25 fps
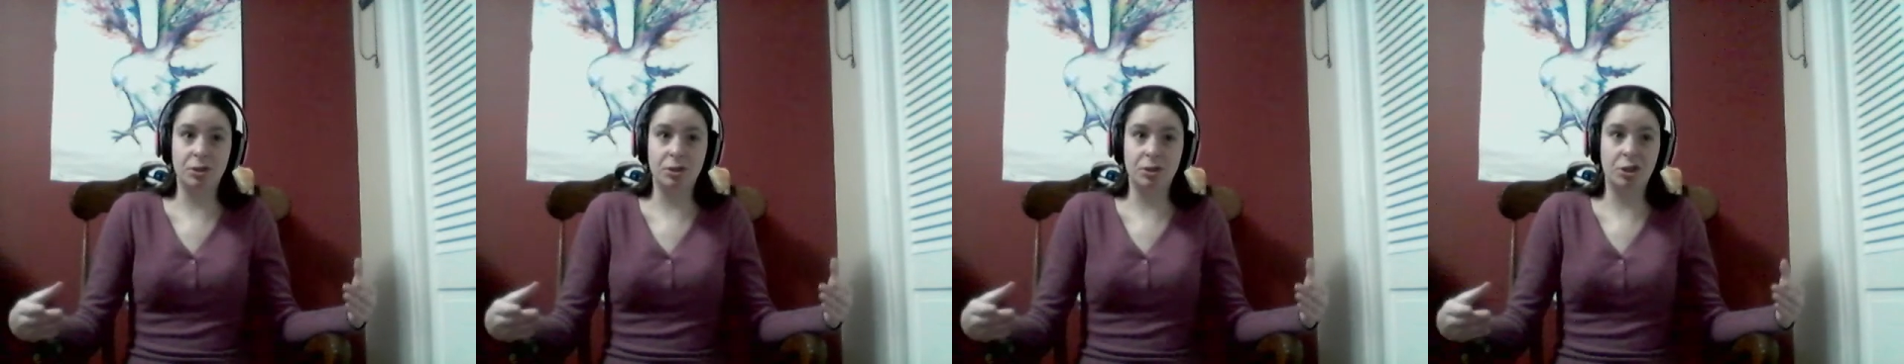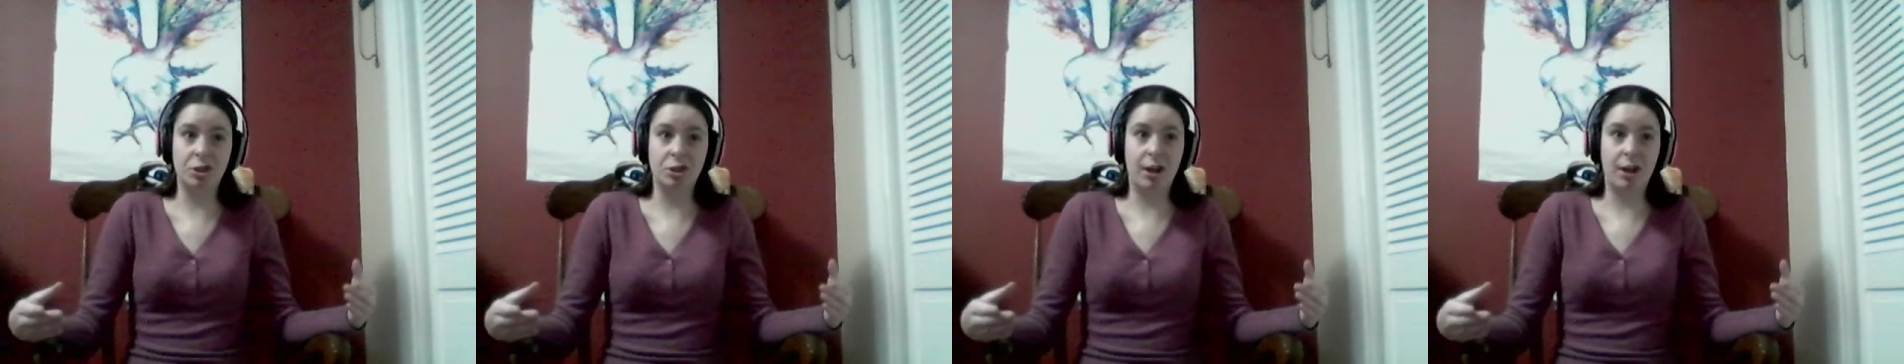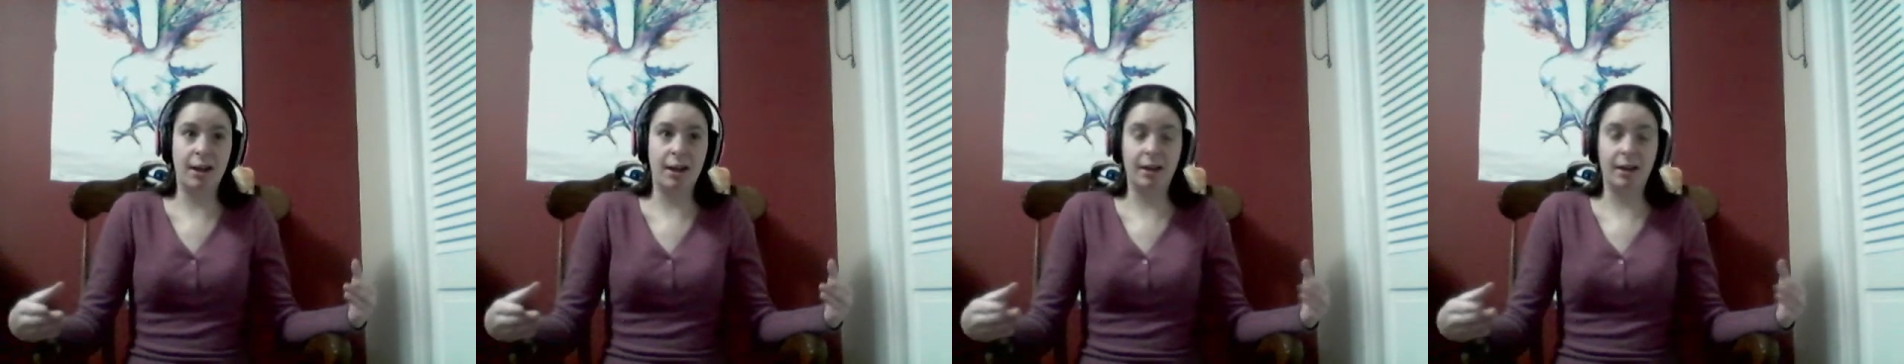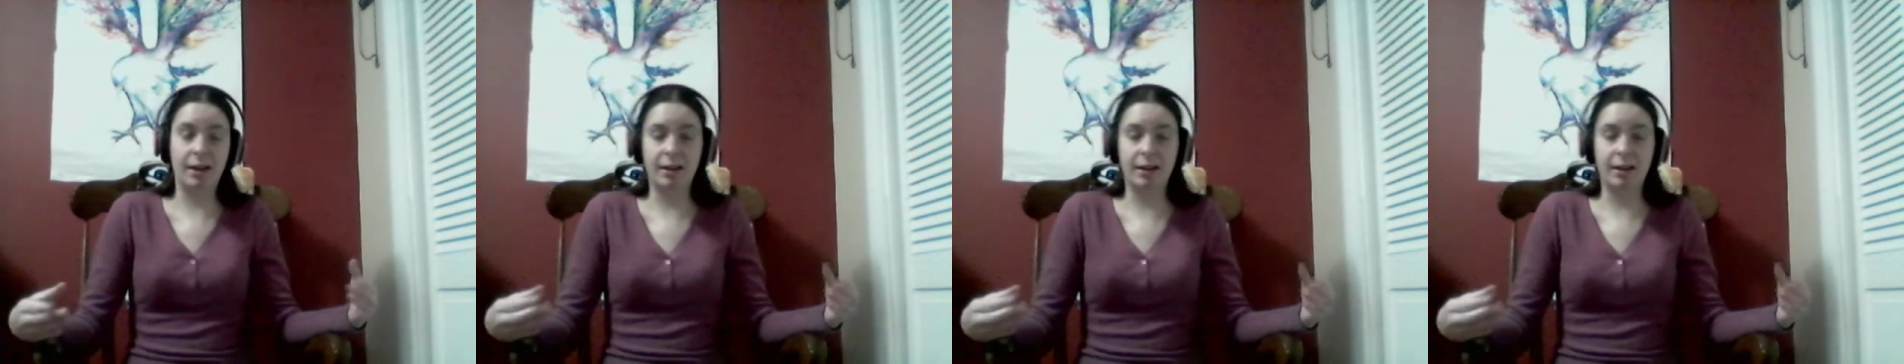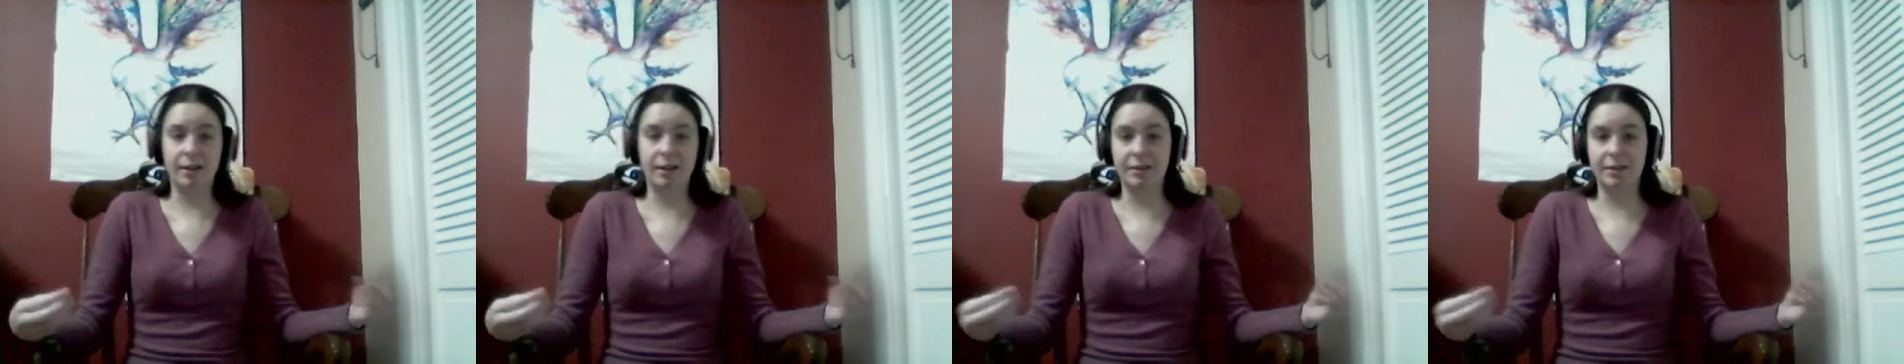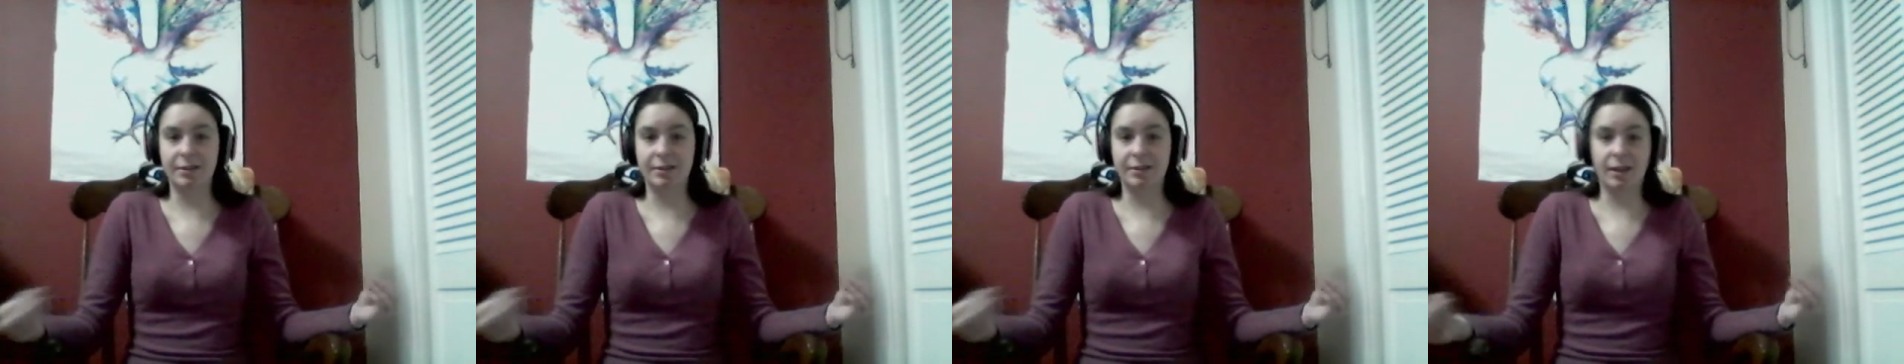Jack
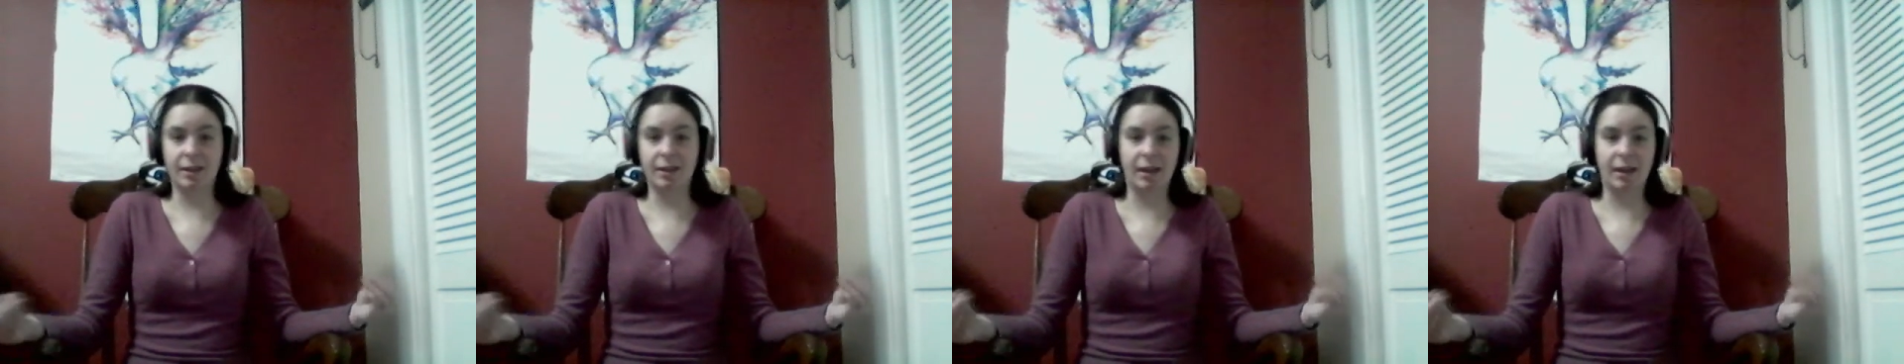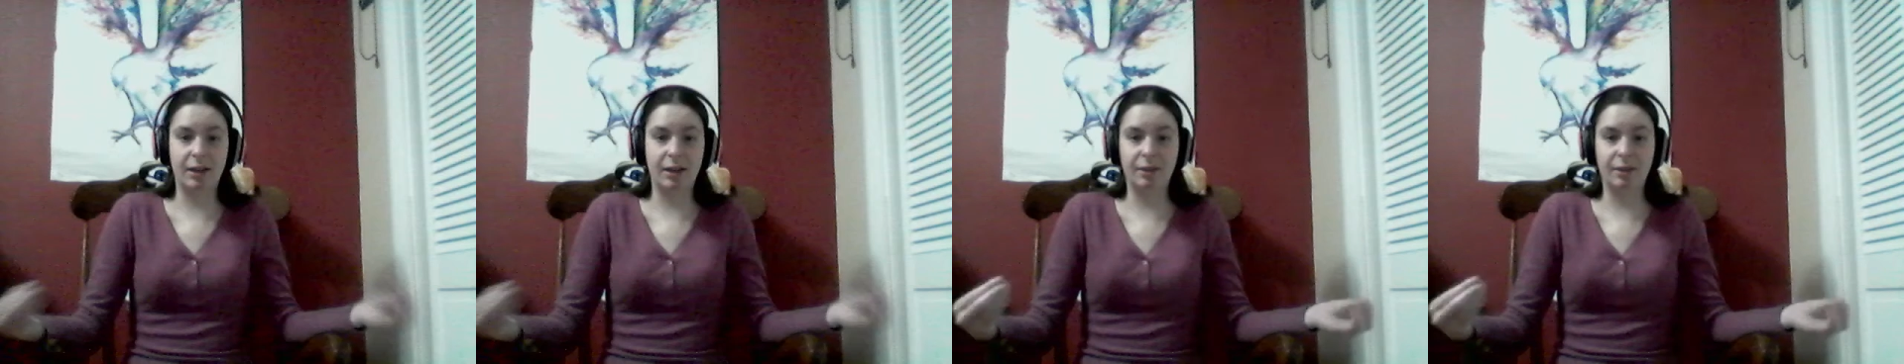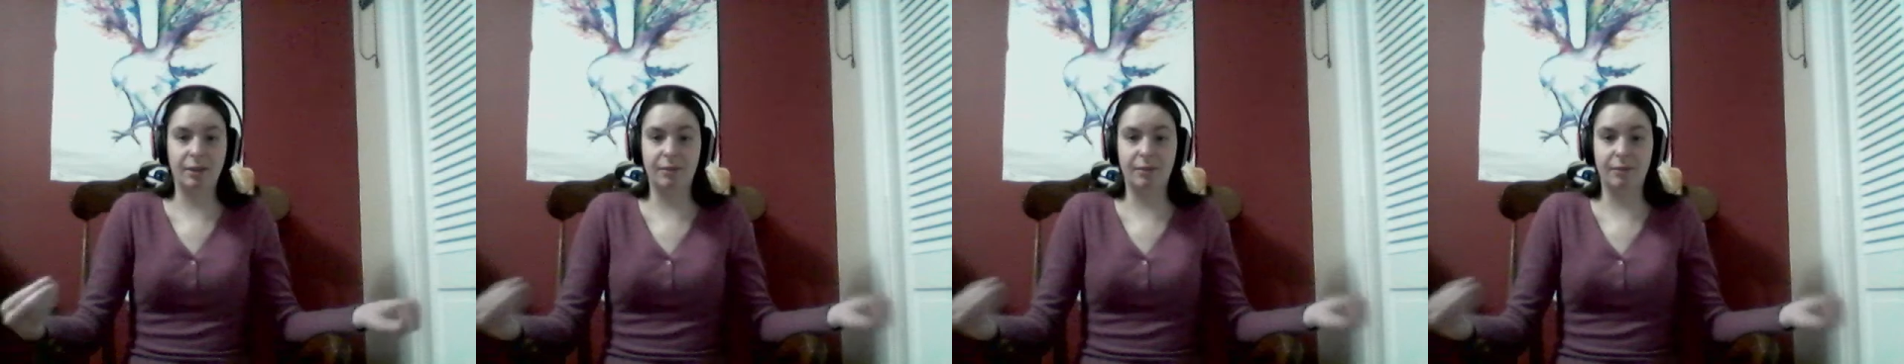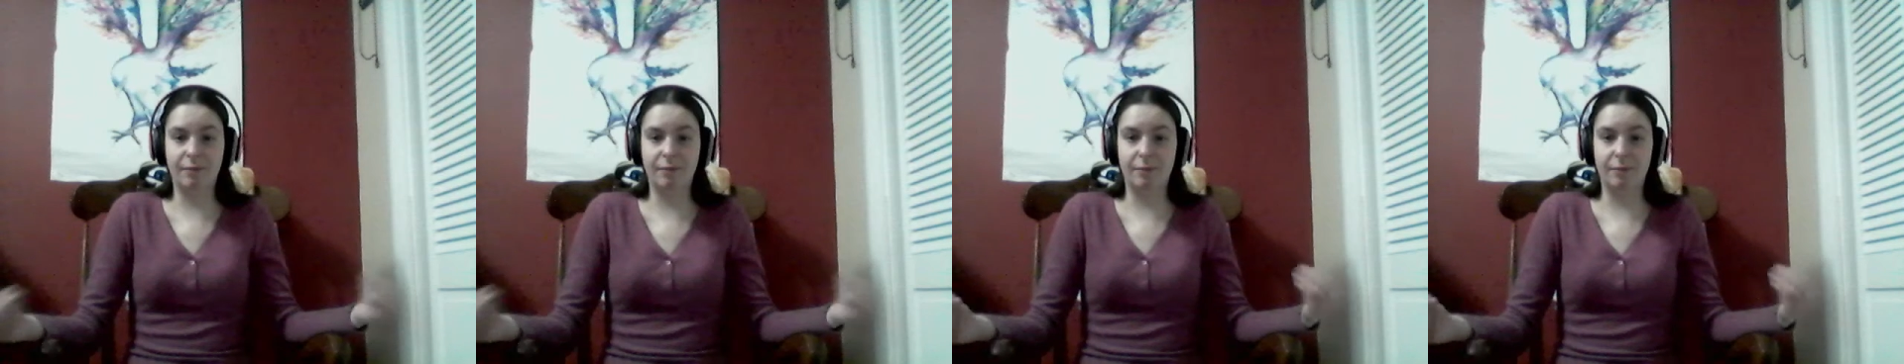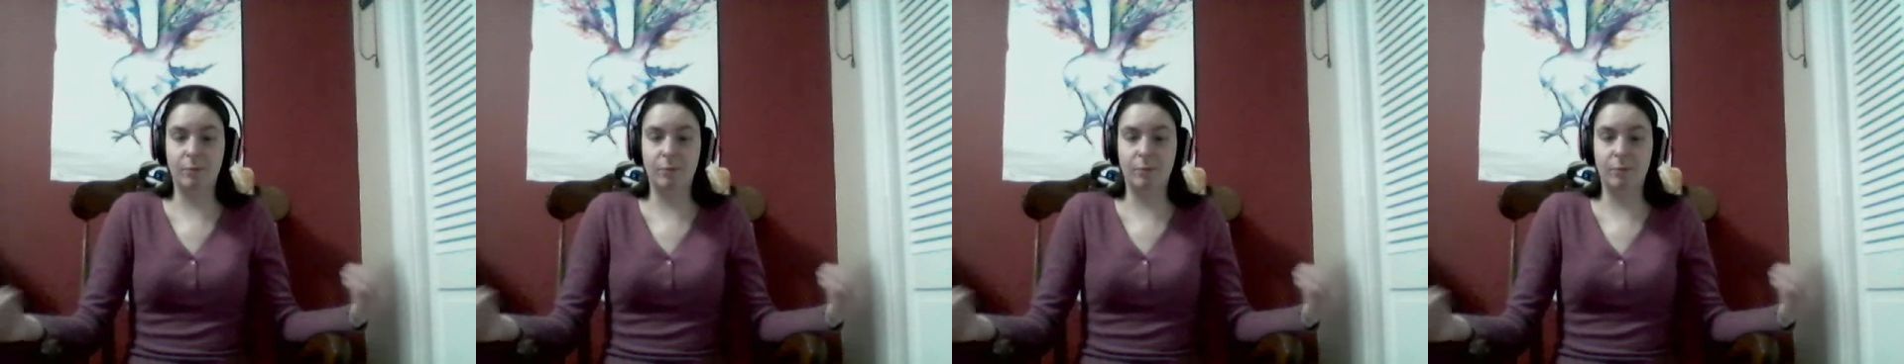is kind of